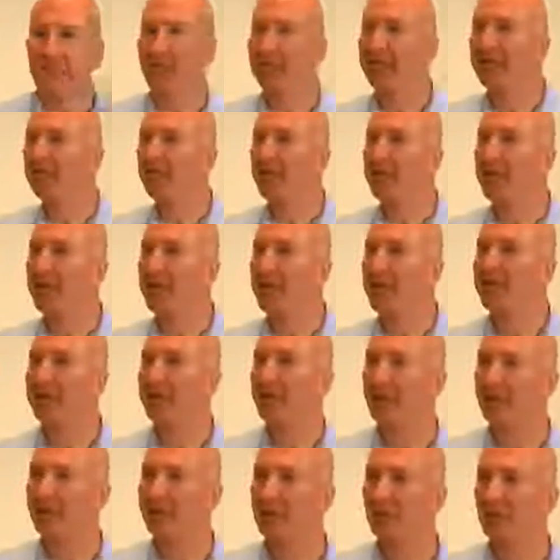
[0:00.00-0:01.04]
pledge
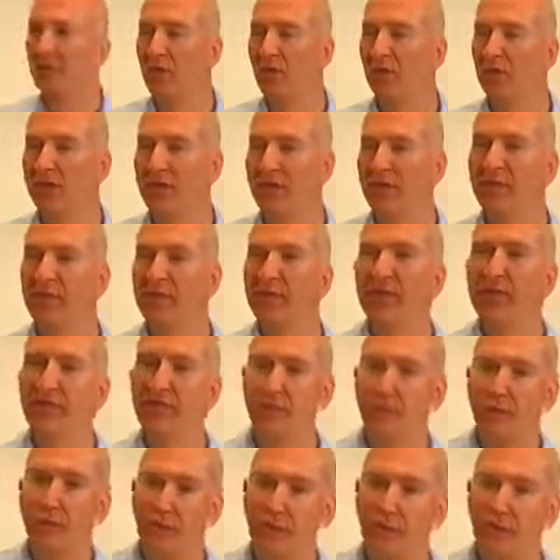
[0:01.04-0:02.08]
reminders work
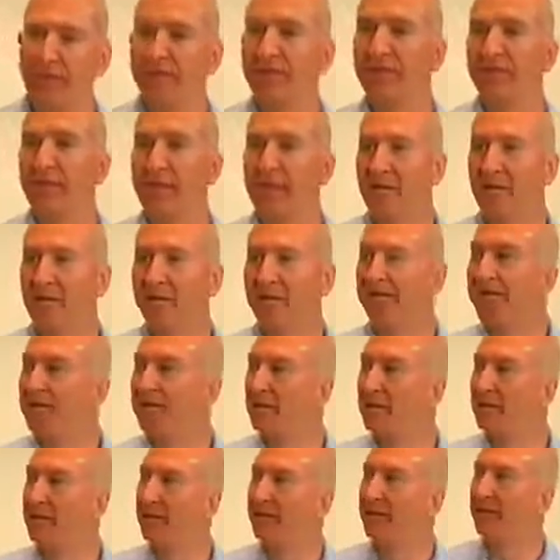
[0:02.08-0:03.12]
for the endowment
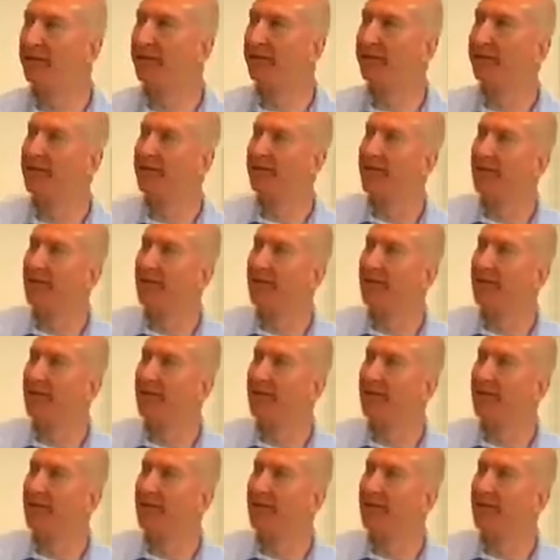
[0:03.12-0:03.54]
campaign,